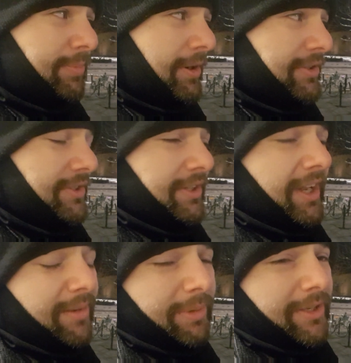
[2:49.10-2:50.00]
process
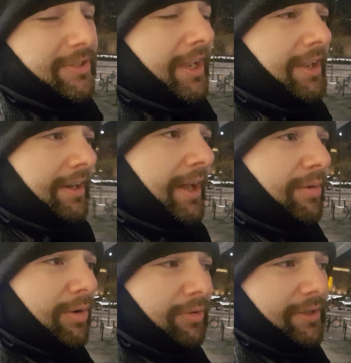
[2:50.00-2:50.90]
again, because hey,
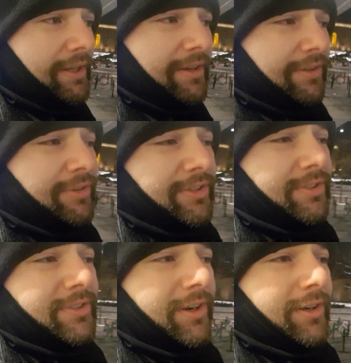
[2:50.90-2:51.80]
now all the
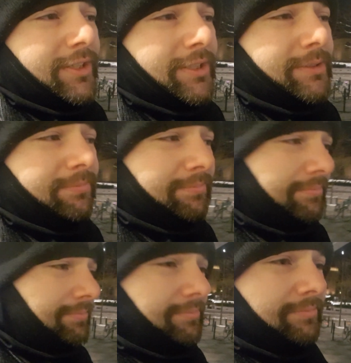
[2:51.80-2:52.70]
interfaces are
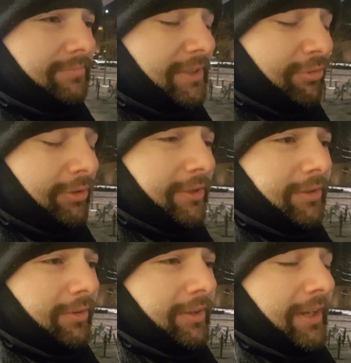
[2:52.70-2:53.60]
different,
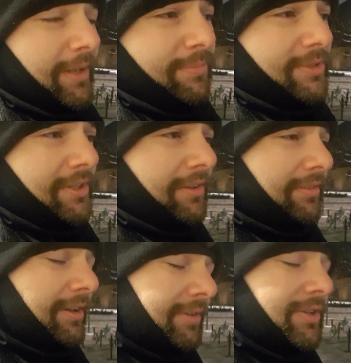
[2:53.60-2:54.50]
all the names
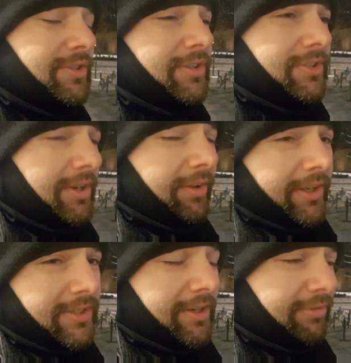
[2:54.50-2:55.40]
and conventions and all
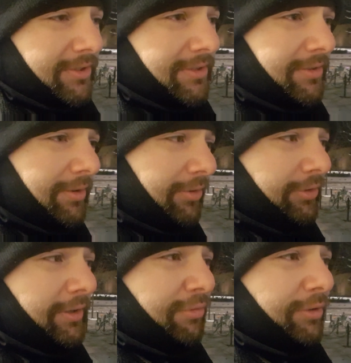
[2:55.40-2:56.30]
that stuff is
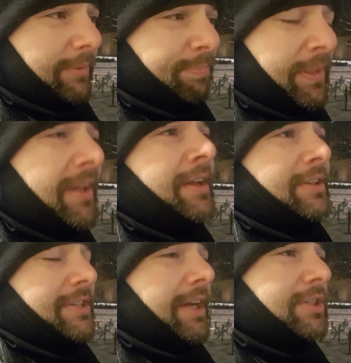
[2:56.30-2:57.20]
also different.
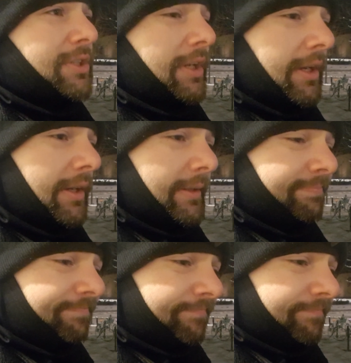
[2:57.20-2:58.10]
So
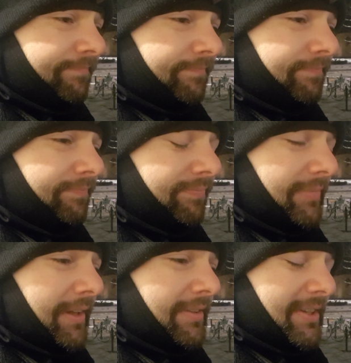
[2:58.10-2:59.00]
actually
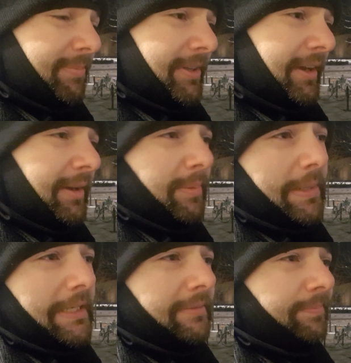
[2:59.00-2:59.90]

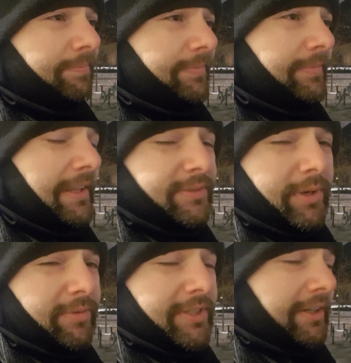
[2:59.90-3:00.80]
that's
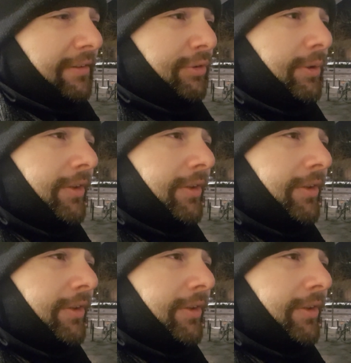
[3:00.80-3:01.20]
what I've said in a few